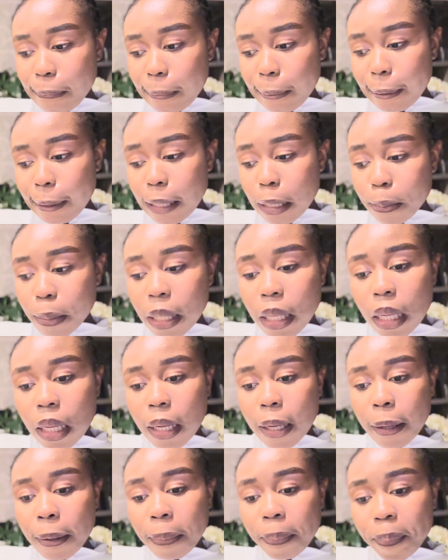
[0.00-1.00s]
it's been
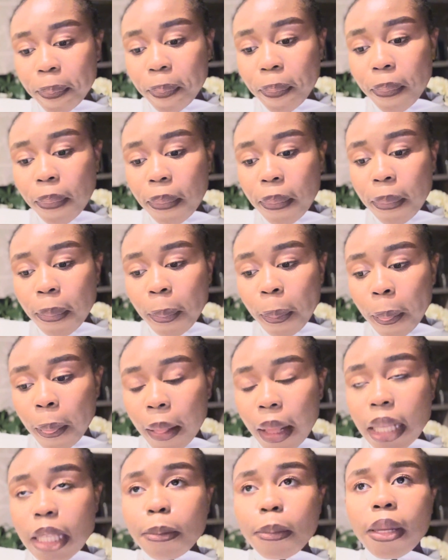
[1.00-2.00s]
a
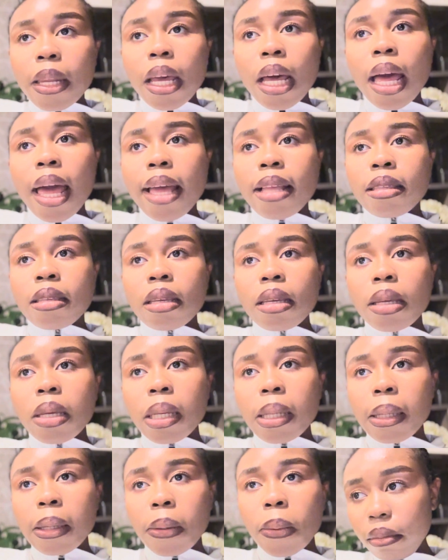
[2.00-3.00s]
it's been a
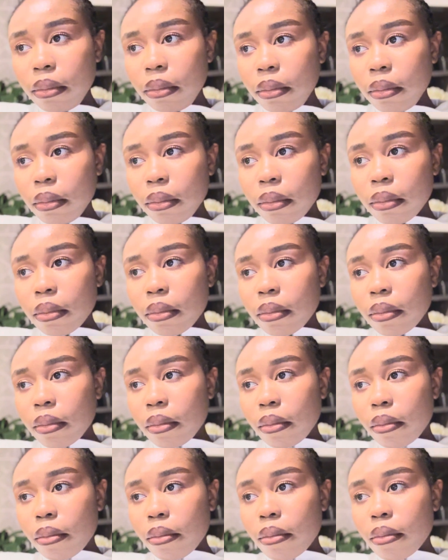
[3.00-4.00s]
headache
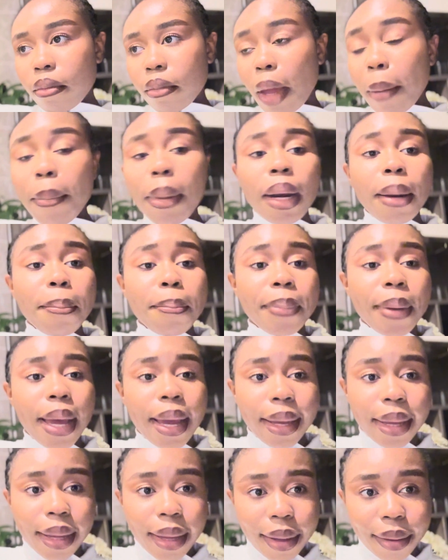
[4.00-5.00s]
but i'm
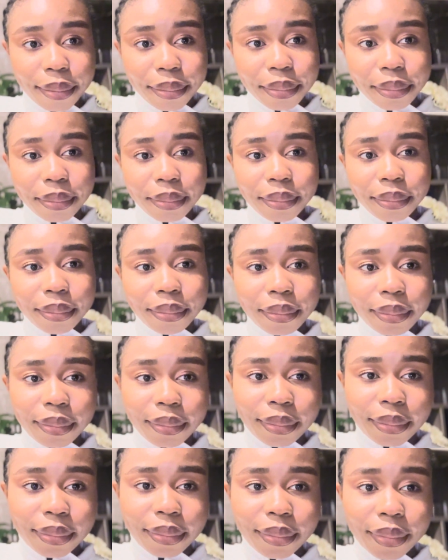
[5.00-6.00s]
back
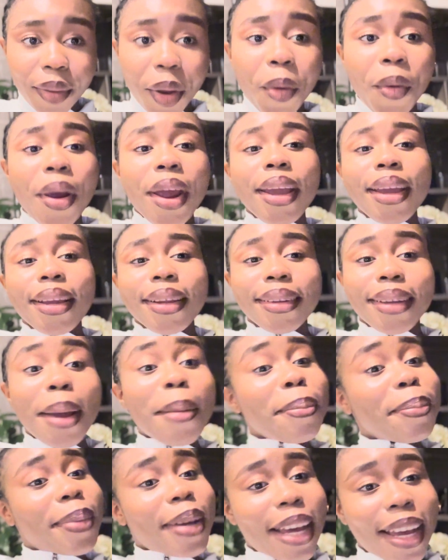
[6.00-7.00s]
right
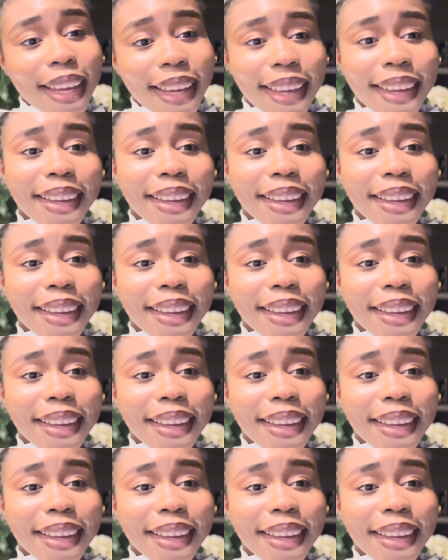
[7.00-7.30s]
i'm back